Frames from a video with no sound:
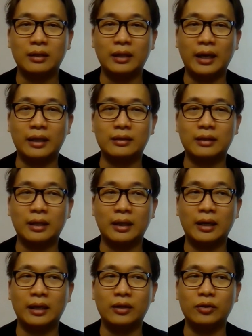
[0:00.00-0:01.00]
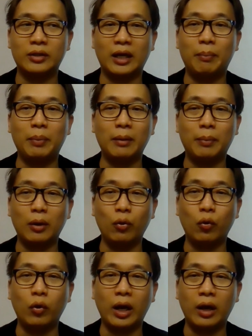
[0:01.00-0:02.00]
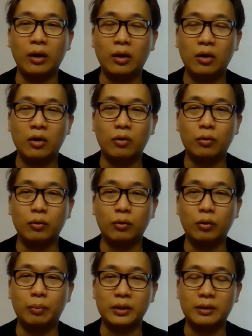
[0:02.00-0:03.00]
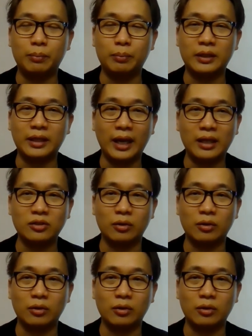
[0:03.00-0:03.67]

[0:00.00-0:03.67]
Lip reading: that you know, there are people who pretends